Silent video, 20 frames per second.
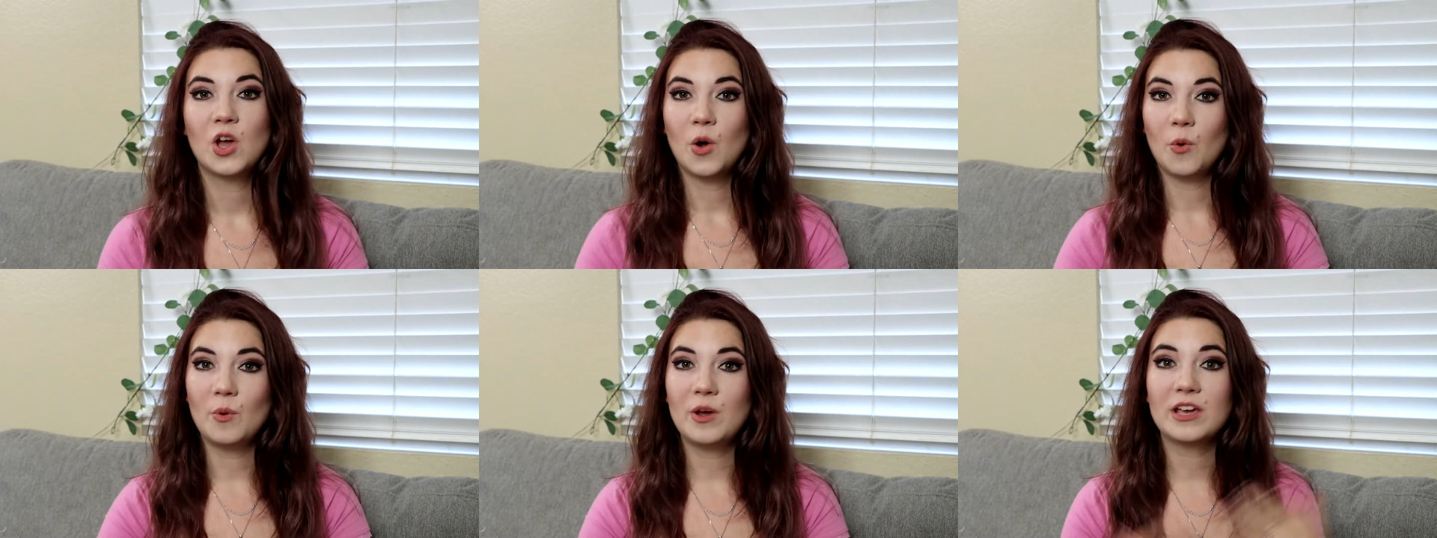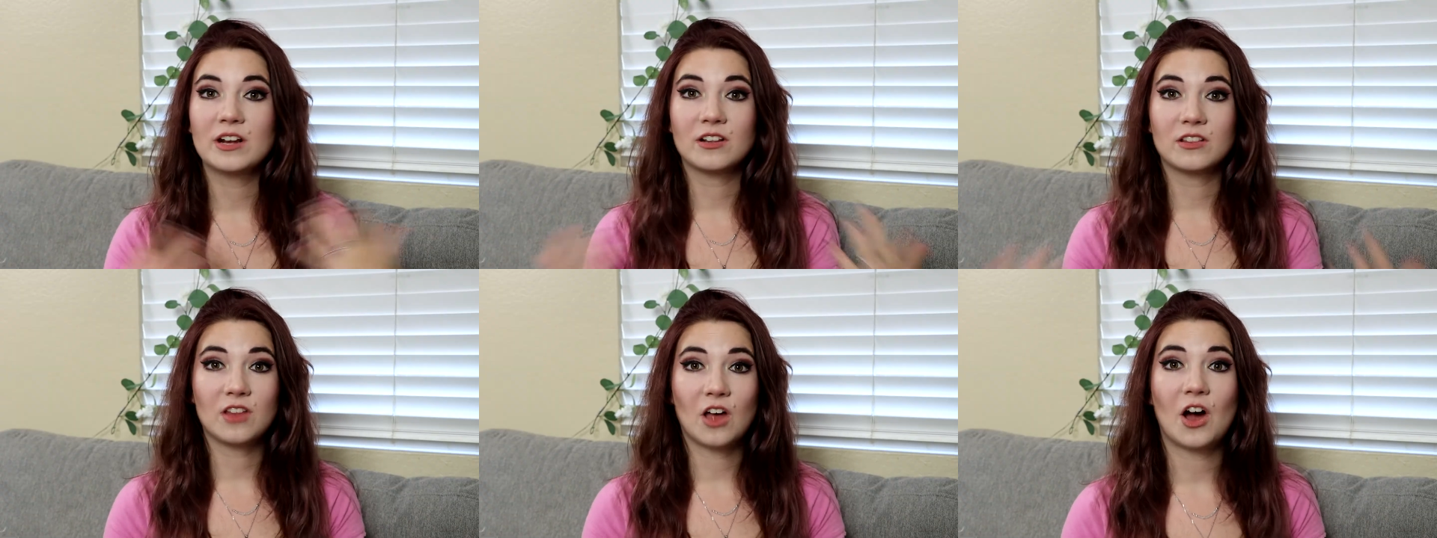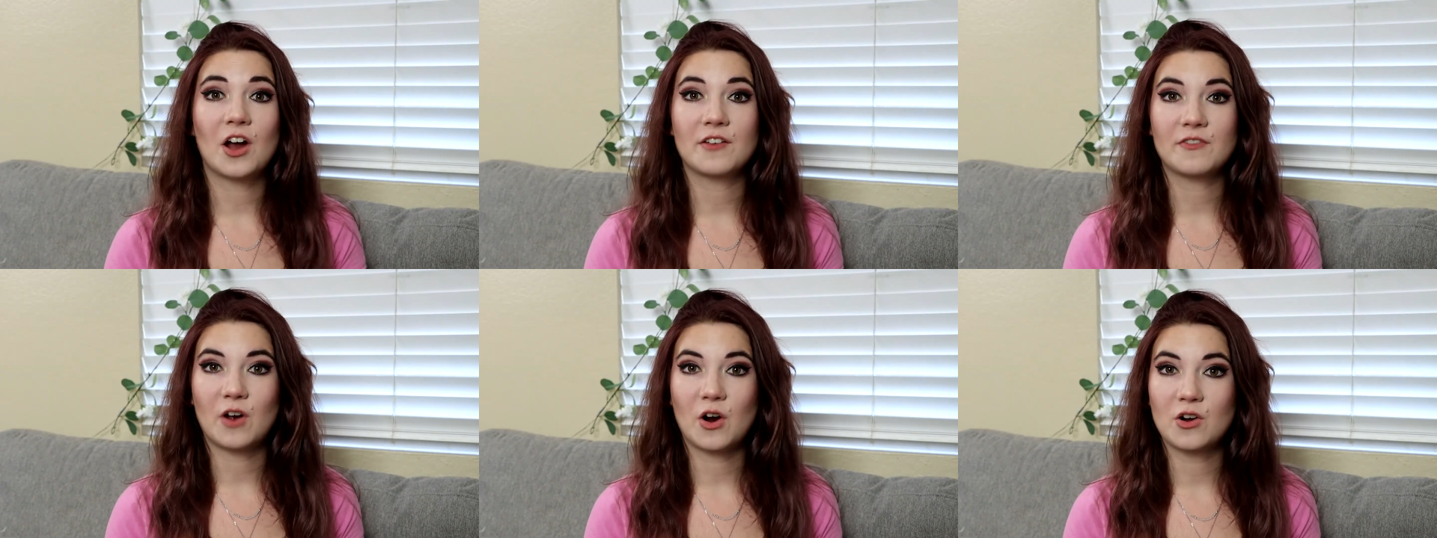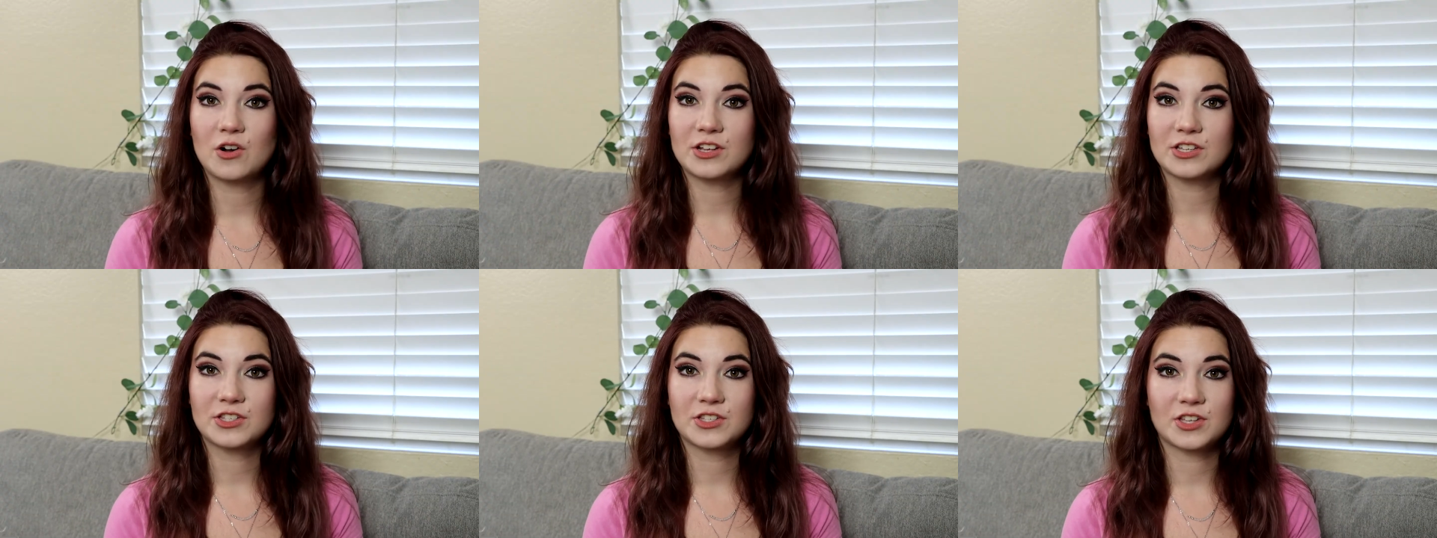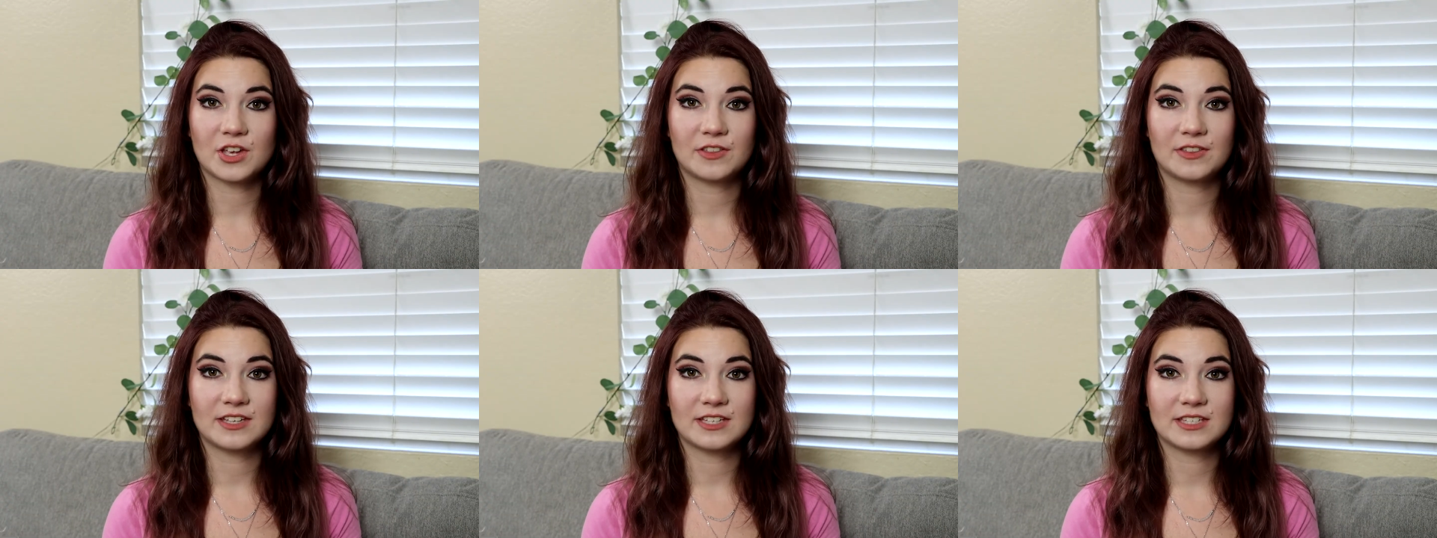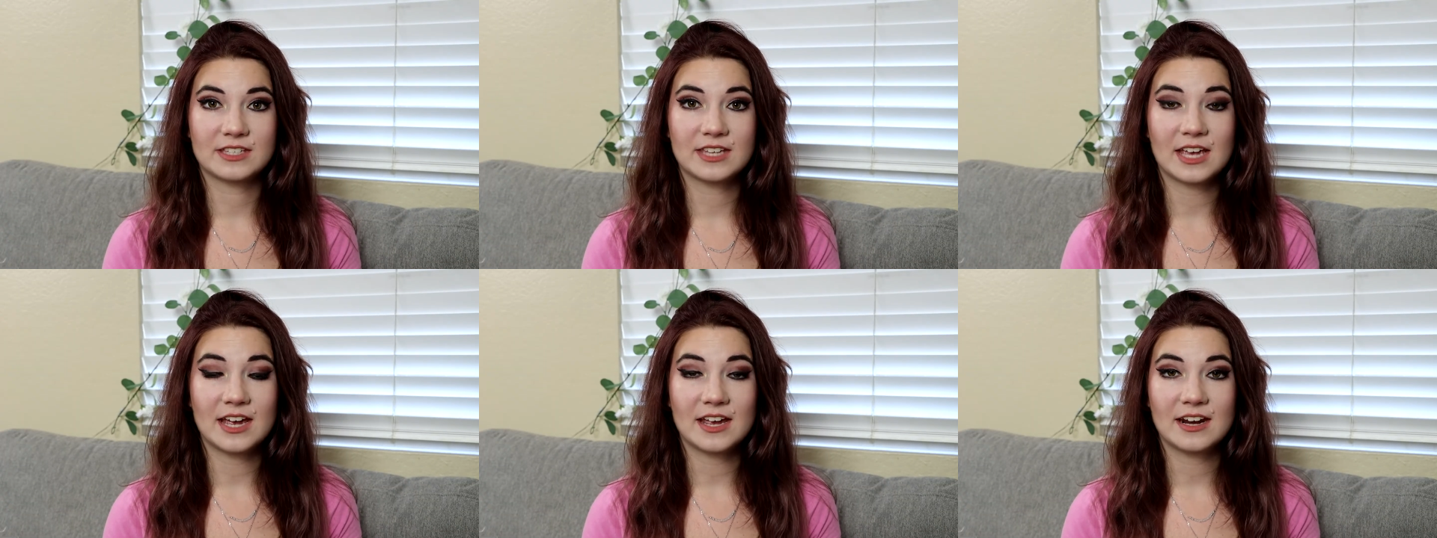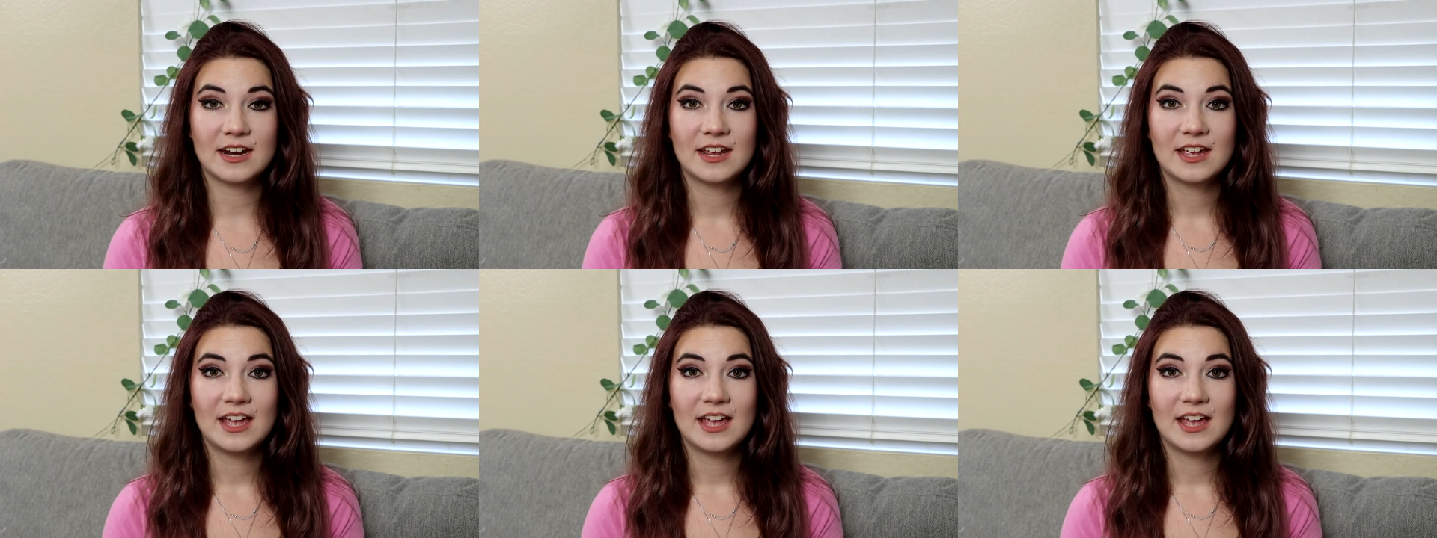We had a lot of artists on this set,